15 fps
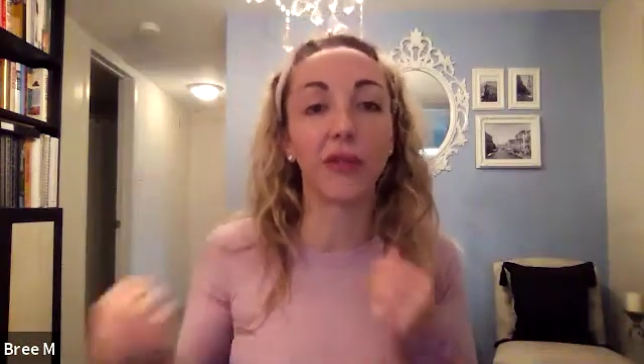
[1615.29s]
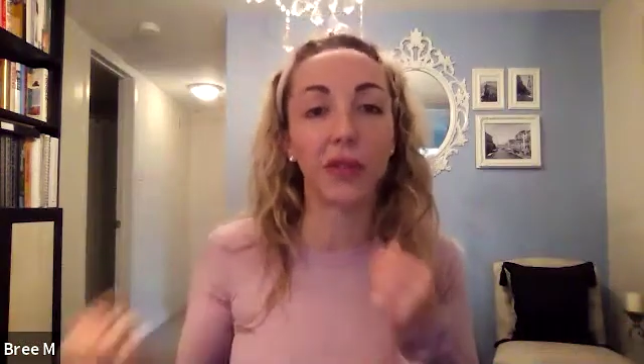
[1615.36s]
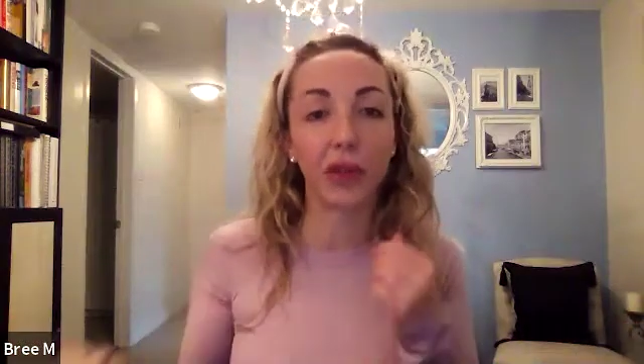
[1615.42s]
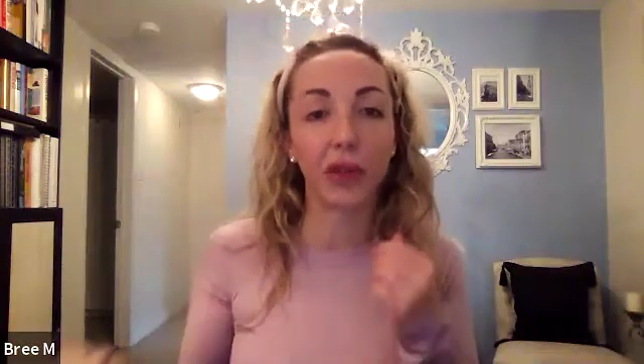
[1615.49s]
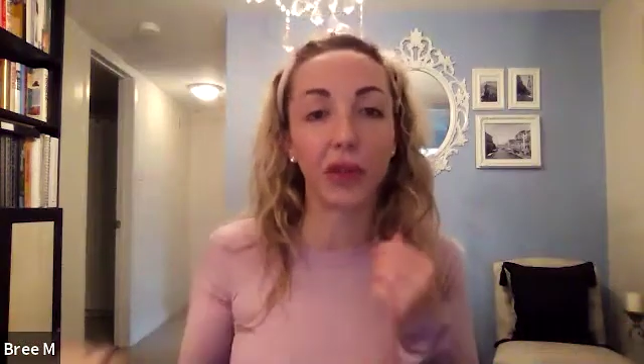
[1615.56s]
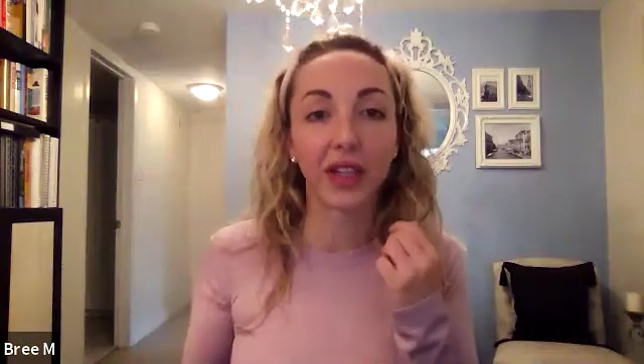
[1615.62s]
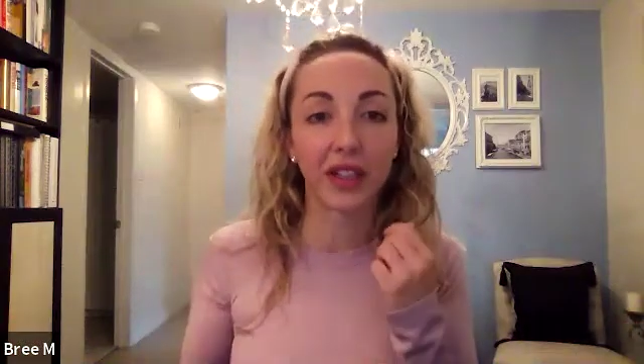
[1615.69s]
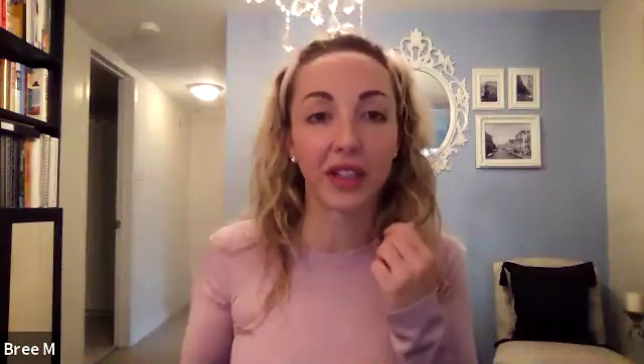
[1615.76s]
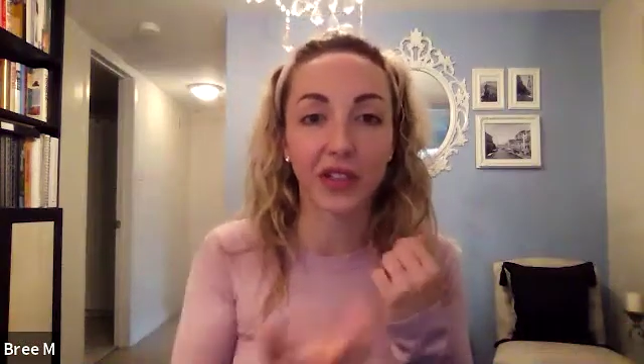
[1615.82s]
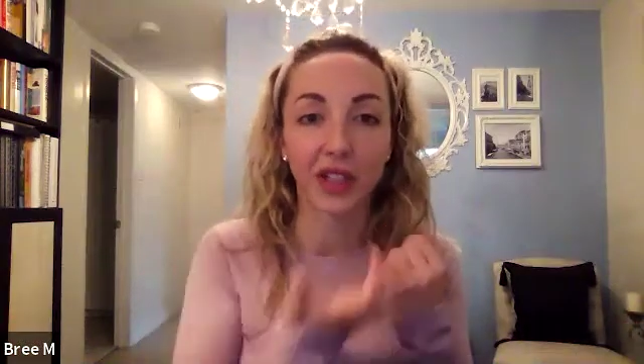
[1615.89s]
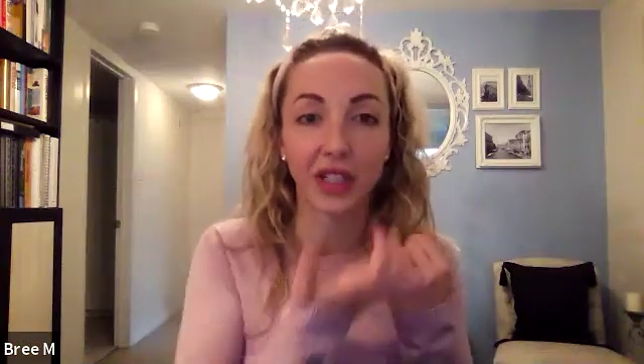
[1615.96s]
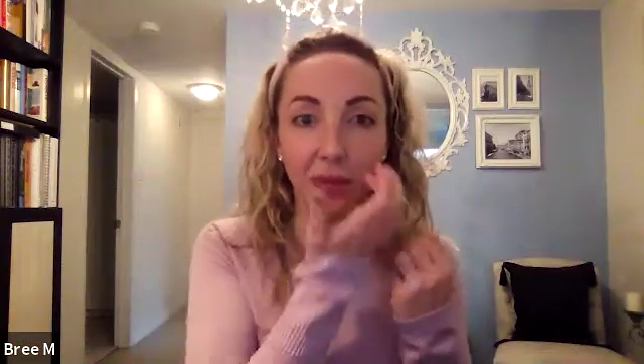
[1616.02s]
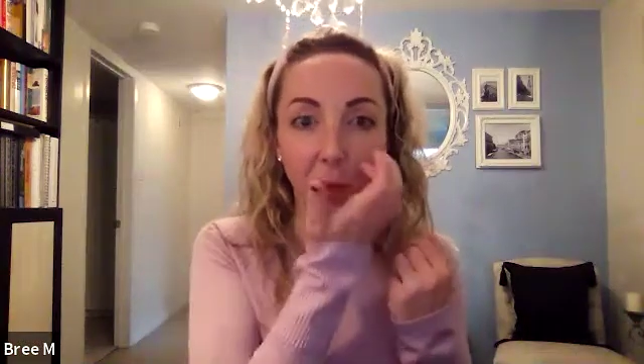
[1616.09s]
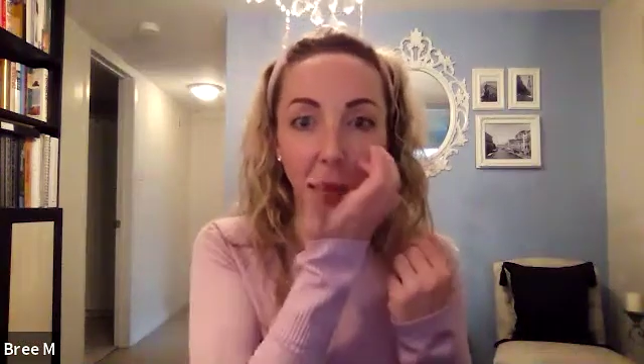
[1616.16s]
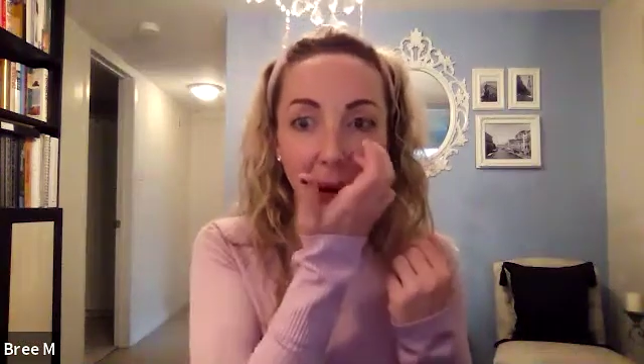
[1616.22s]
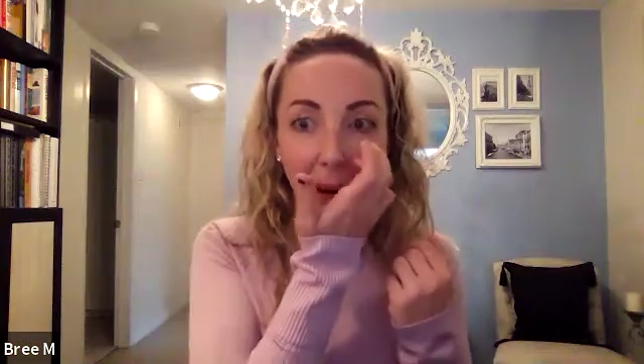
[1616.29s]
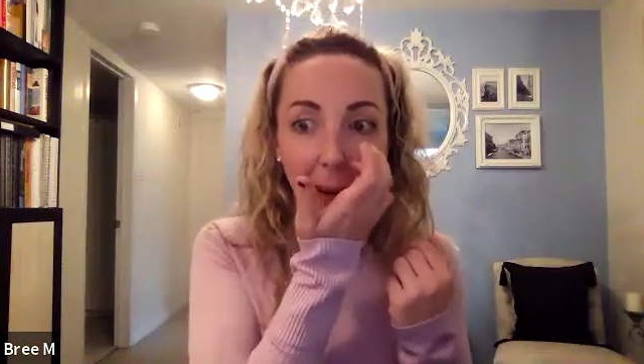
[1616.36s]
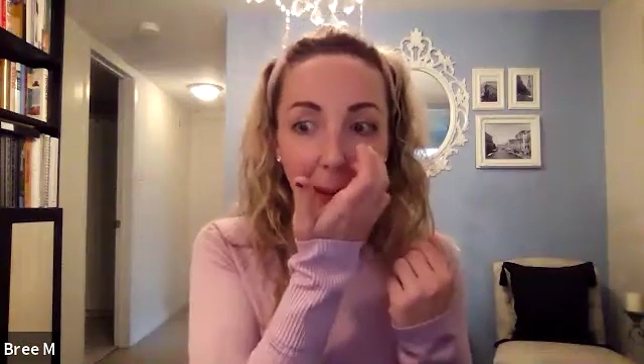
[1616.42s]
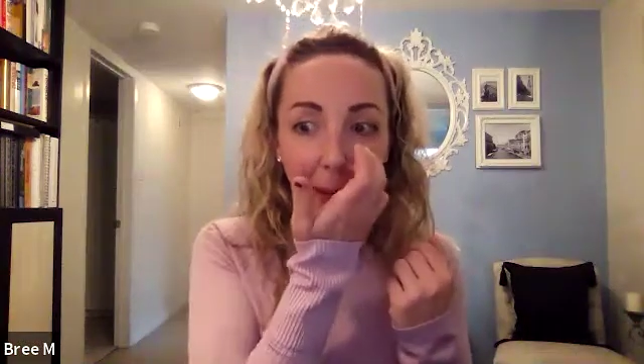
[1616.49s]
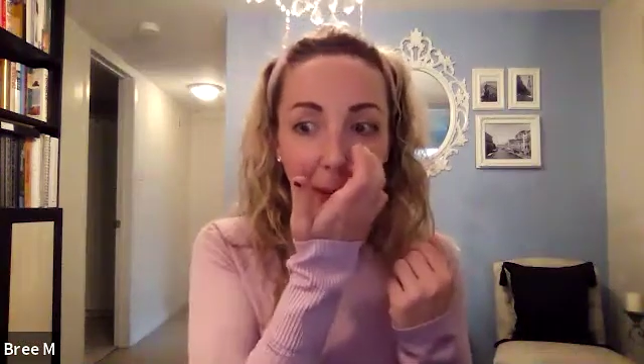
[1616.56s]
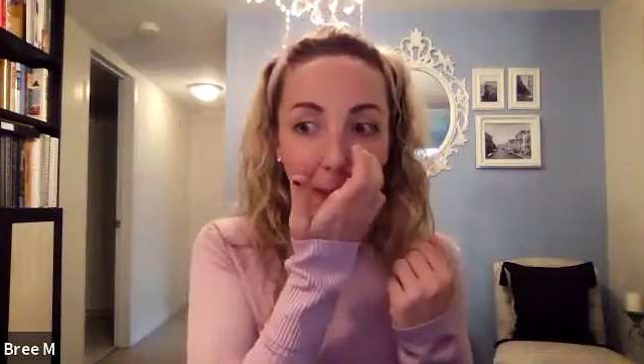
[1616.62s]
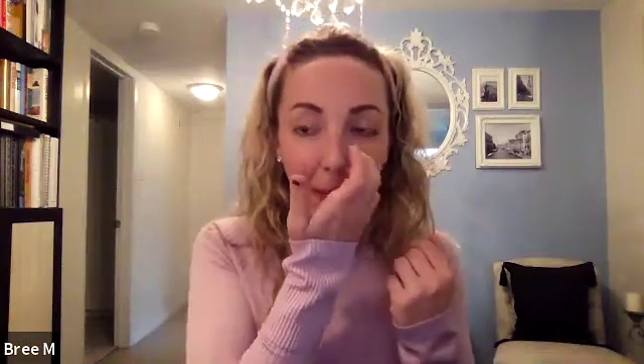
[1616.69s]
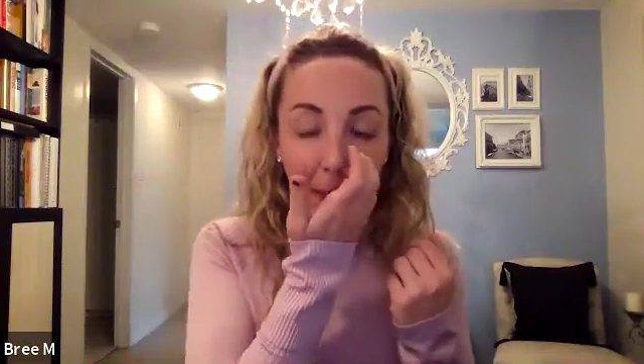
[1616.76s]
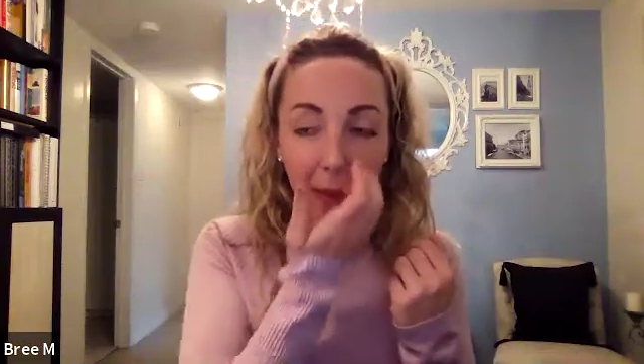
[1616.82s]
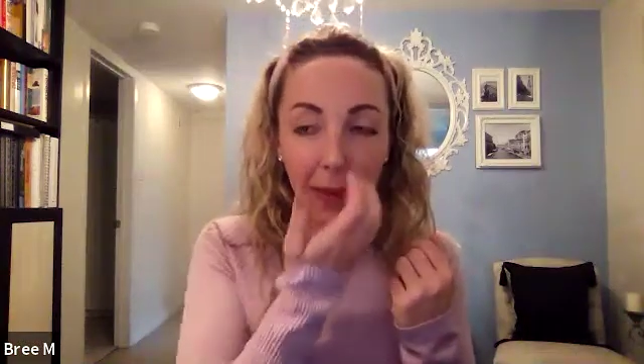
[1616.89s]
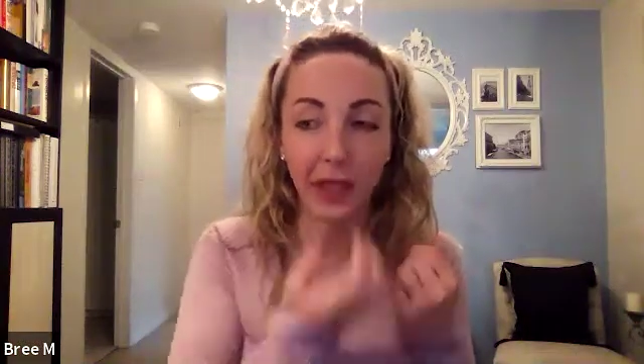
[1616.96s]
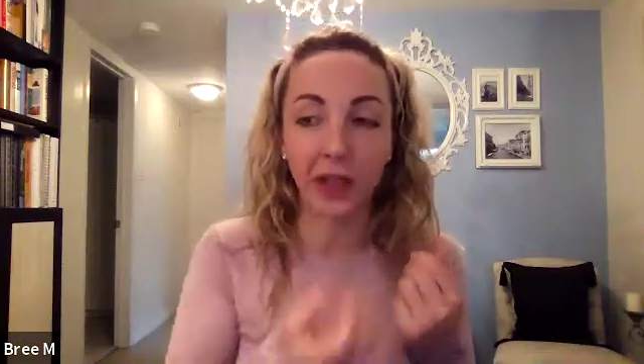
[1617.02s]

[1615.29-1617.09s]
few industries where,